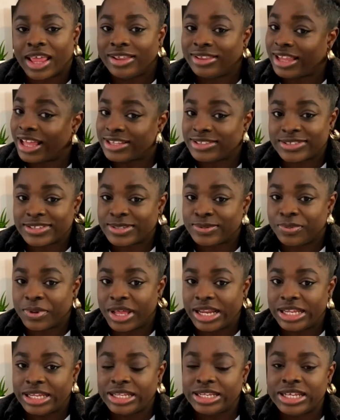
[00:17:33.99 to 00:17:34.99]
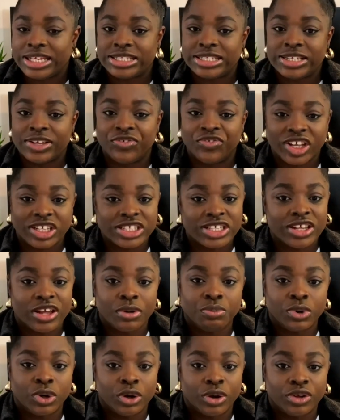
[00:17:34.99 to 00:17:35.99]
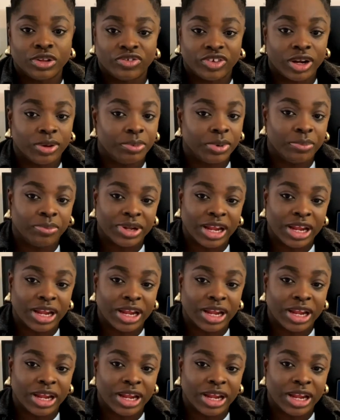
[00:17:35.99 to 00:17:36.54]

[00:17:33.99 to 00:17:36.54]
That's the spelling. It's a versatile product development